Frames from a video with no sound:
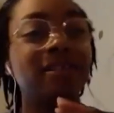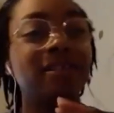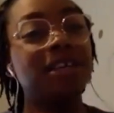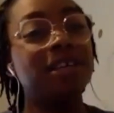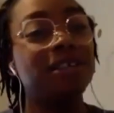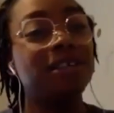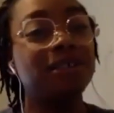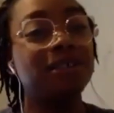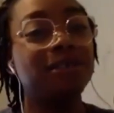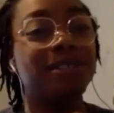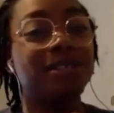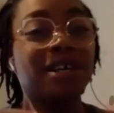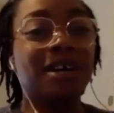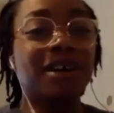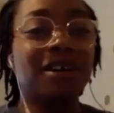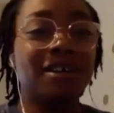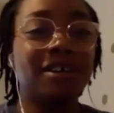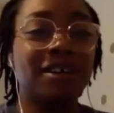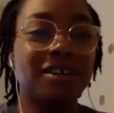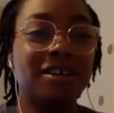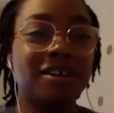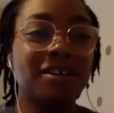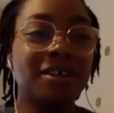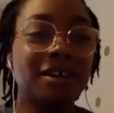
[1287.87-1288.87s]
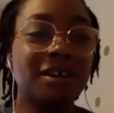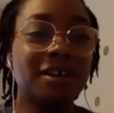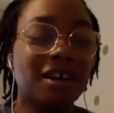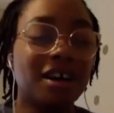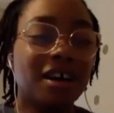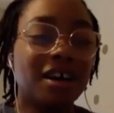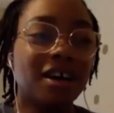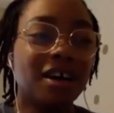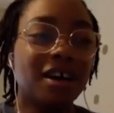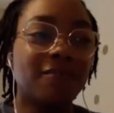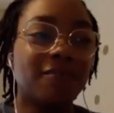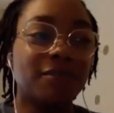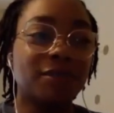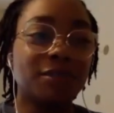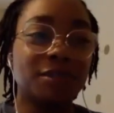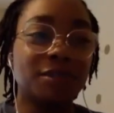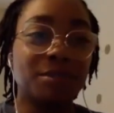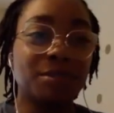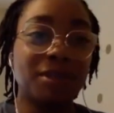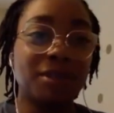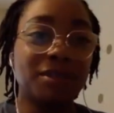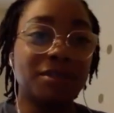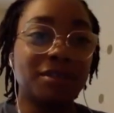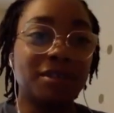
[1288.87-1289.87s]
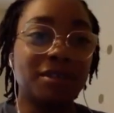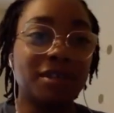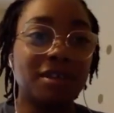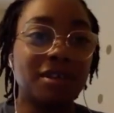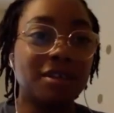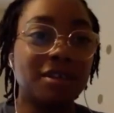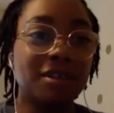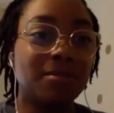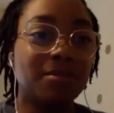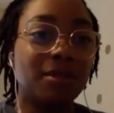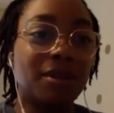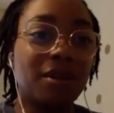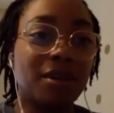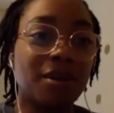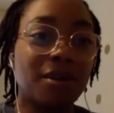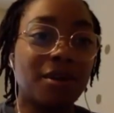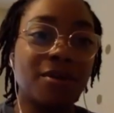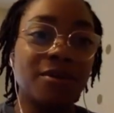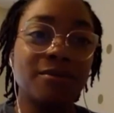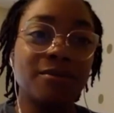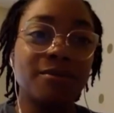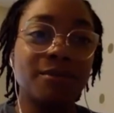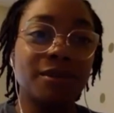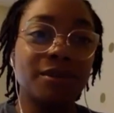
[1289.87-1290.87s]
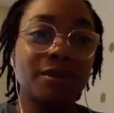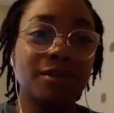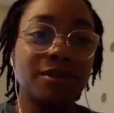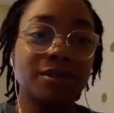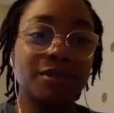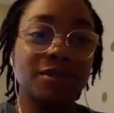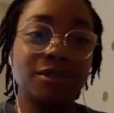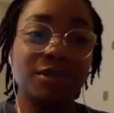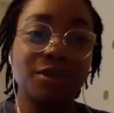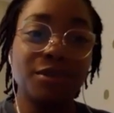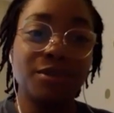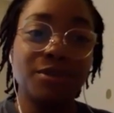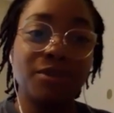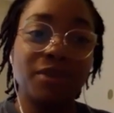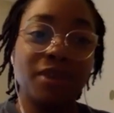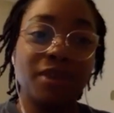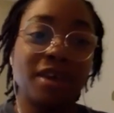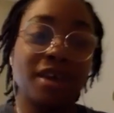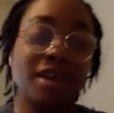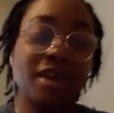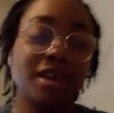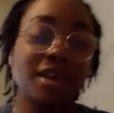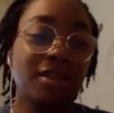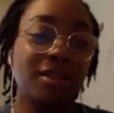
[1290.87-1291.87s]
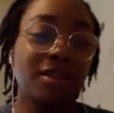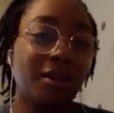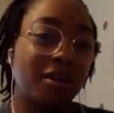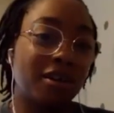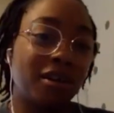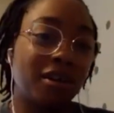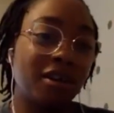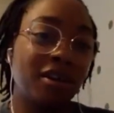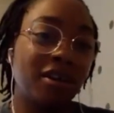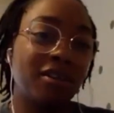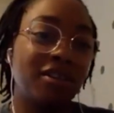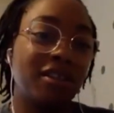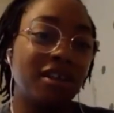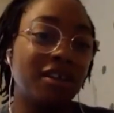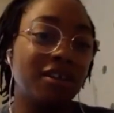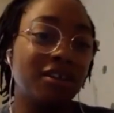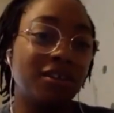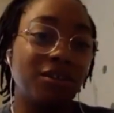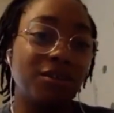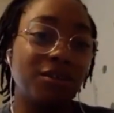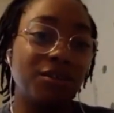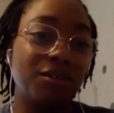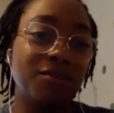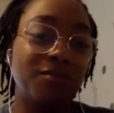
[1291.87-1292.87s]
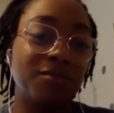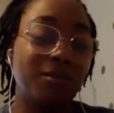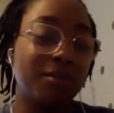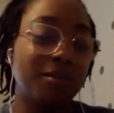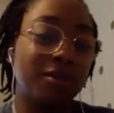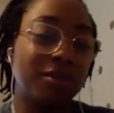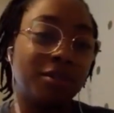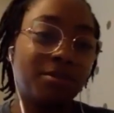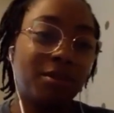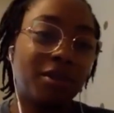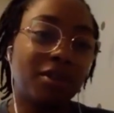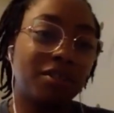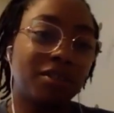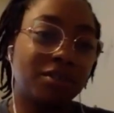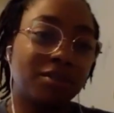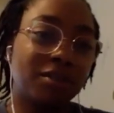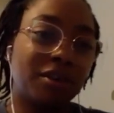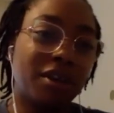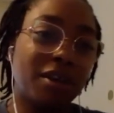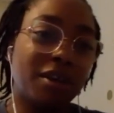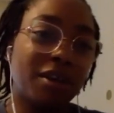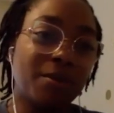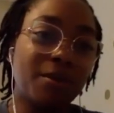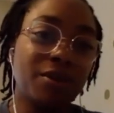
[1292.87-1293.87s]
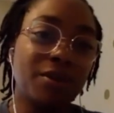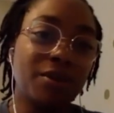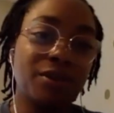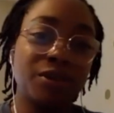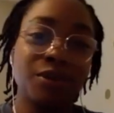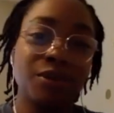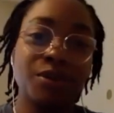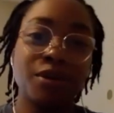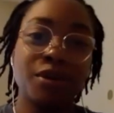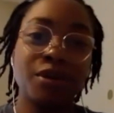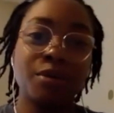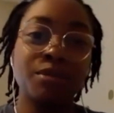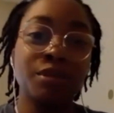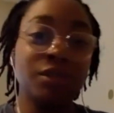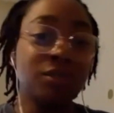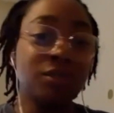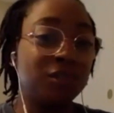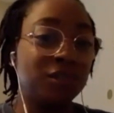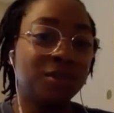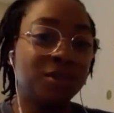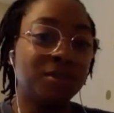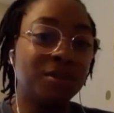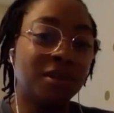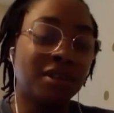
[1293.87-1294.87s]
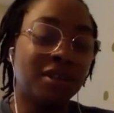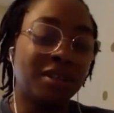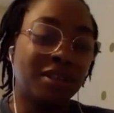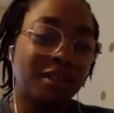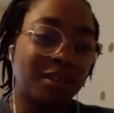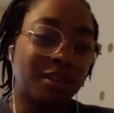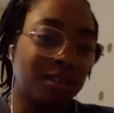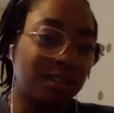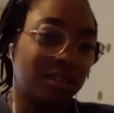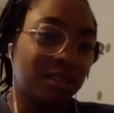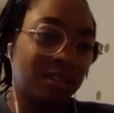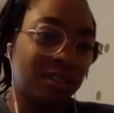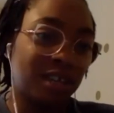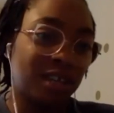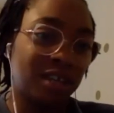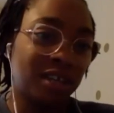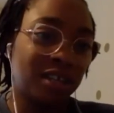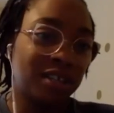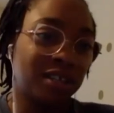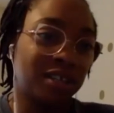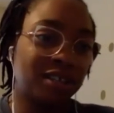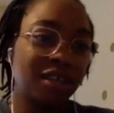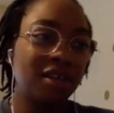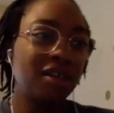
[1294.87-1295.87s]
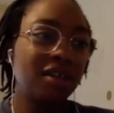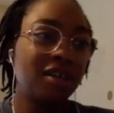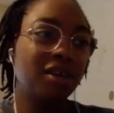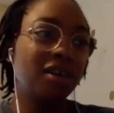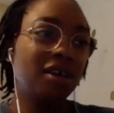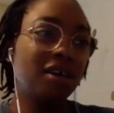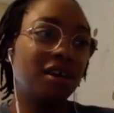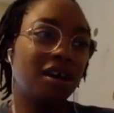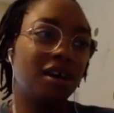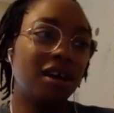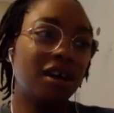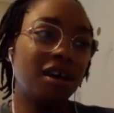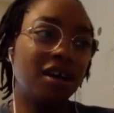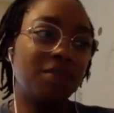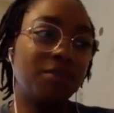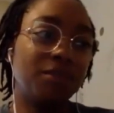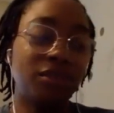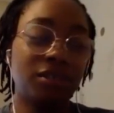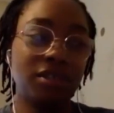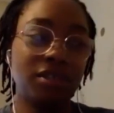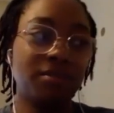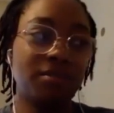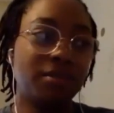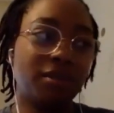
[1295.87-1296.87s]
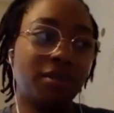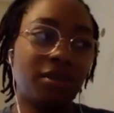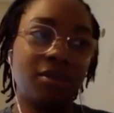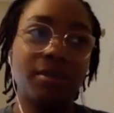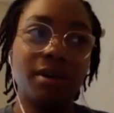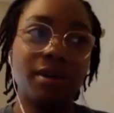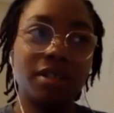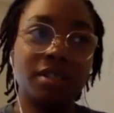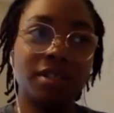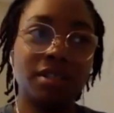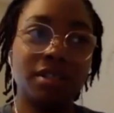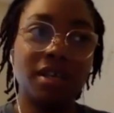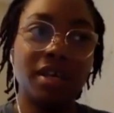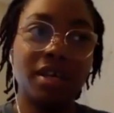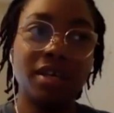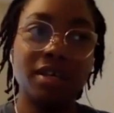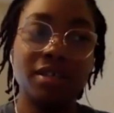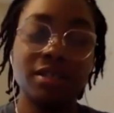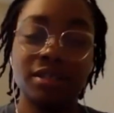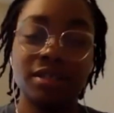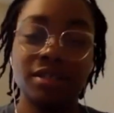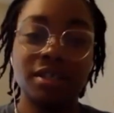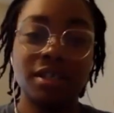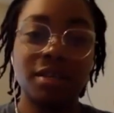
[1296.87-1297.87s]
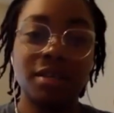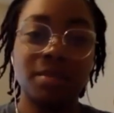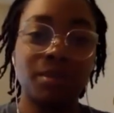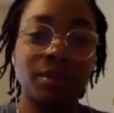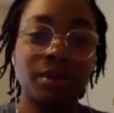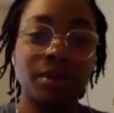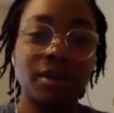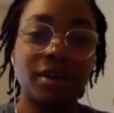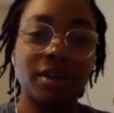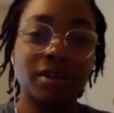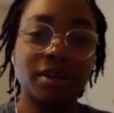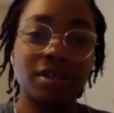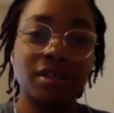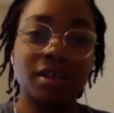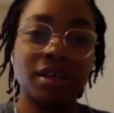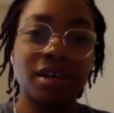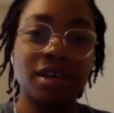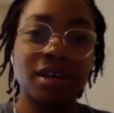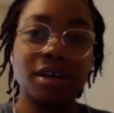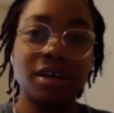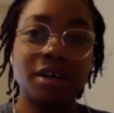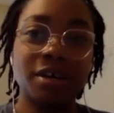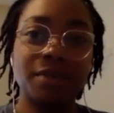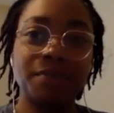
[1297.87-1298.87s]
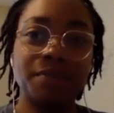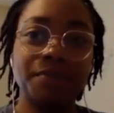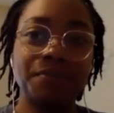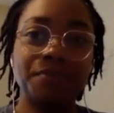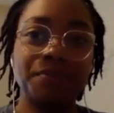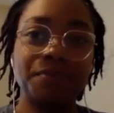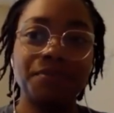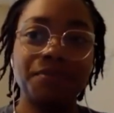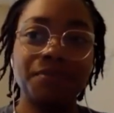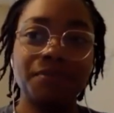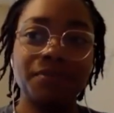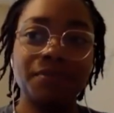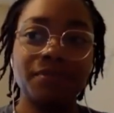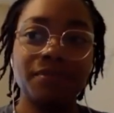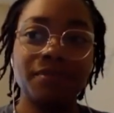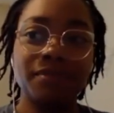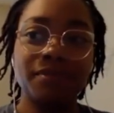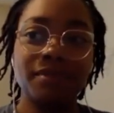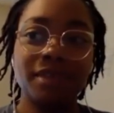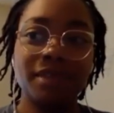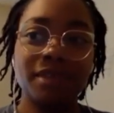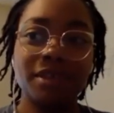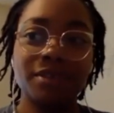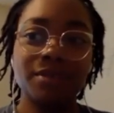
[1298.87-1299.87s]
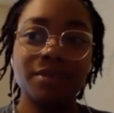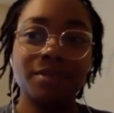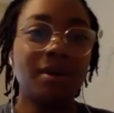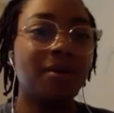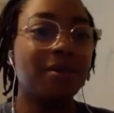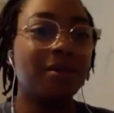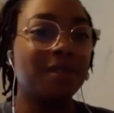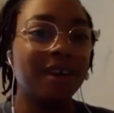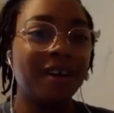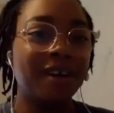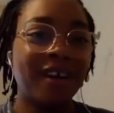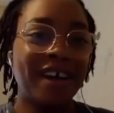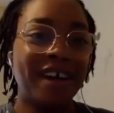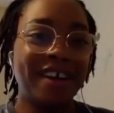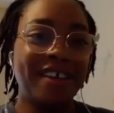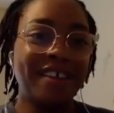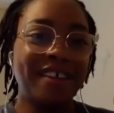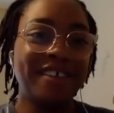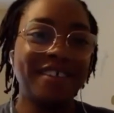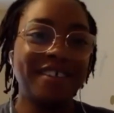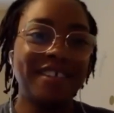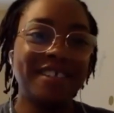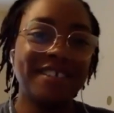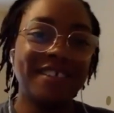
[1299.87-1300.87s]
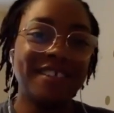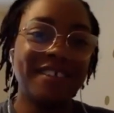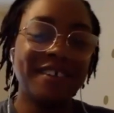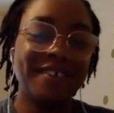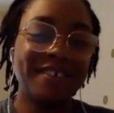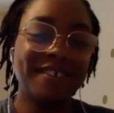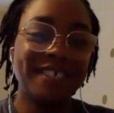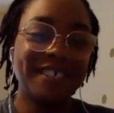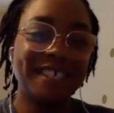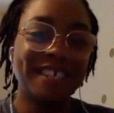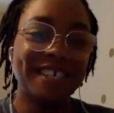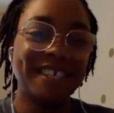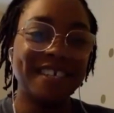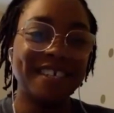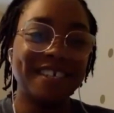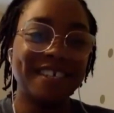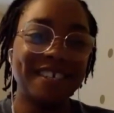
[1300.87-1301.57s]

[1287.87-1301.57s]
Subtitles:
Thank you, Tanya, for sponsoring the video with your Zoom. And Larnie, thank you for sponsoring with your Pitch You in 30 seconds. You should definitely go watch that as the second part as well. All right. That's all I have to say.